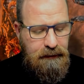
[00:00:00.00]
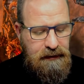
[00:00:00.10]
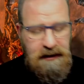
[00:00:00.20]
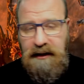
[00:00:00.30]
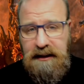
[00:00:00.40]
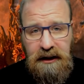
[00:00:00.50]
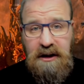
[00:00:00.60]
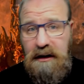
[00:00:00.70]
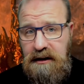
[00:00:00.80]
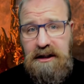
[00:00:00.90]
So there's a
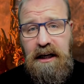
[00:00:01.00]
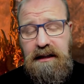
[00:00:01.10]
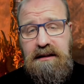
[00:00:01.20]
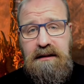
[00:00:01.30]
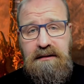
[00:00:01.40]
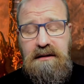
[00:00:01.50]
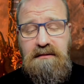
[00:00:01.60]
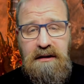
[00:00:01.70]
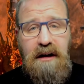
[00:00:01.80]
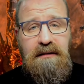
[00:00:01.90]
good chance you'll do
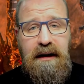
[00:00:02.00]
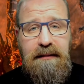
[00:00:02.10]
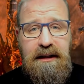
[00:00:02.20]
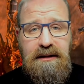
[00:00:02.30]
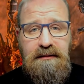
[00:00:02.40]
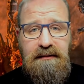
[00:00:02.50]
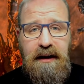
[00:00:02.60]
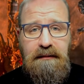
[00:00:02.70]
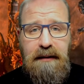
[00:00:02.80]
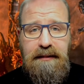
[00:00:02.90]
no damage with
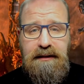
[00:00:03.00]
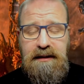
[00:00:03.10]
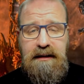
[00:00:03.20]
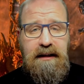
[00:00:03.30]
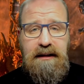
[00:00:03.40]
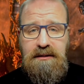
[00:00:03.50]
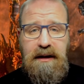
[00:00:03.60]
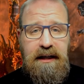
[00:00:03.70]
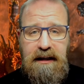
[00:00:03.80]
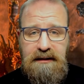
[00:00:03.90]
that weapon. Certainly
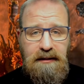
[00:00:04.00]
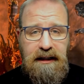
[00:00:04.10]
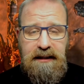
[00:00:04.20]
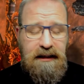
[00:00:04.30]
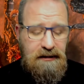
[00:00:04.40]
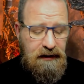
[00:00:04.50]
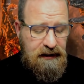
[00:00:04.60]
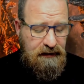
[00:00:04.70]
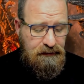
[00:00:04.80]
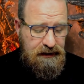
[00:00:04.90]
20, 26,
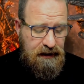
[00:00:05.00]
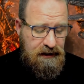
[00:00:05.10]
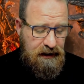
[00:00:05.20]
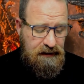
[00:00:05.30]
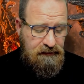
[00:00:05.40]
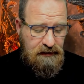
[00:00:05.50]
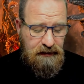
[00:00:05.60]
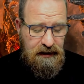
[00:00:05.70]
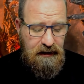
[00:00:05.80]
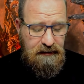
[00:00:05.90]
27% chance of
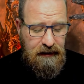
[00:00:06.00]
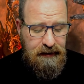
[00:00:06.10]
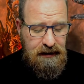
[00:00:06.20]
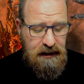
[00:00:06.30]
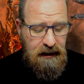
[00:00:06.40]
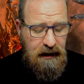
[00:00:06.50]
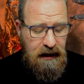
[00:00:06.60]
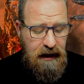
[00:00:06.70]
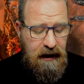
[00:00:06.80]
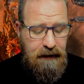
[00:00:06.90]
doing no damage.
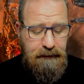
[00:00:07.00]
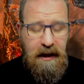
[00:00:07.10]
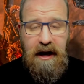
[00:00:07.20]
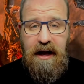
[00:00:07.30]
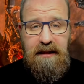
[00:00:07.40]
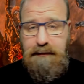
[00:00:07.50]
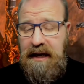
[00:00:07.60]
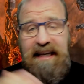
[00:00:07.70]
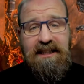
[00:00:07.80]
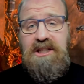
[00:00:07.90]
And the
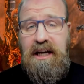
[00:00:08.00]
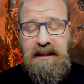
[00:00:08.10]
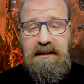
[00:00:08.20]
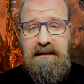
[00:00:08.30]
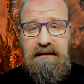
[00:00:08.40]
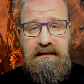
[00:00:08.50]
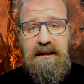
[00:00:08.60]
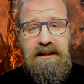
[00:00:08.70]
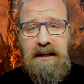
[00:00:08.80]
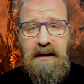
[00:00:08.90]
biggest chance,
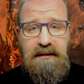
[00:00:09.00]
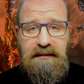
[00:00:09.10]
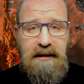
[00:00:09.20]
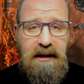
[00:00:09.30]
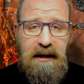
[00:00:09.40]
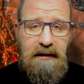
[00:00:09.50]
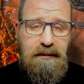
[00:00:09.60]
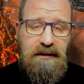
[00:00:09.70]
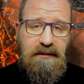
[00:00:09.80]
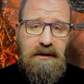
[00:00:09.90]
30-odd, 30,
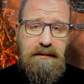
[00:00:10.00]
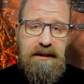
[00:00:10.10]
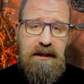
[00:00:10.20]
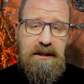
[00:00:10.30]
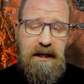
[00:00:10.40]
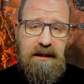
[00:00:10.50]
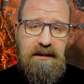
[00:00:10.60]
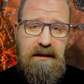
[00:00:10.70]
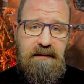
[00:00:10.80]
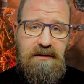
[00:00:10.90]
almost 40%
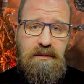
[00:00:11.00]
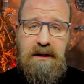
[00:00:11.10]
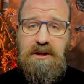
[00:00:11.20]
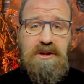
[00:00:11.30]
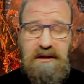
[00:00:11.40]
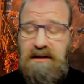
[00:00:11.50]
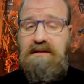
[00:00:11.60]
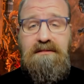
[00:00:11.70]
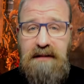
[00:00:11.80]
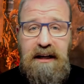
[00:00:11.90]
chance of doing just
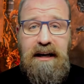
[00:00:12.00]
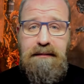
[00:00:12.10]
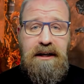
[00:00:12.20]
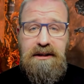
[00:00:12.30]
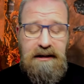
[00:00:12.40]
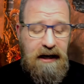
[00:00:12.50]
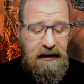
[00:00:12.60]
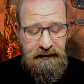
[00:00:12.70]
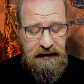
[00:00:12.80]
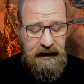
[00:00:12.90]
3 damage
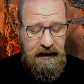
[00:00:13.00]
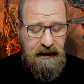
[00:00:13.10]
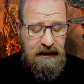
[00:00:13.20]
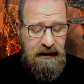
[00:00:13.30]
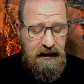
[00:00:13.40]
out of that guy.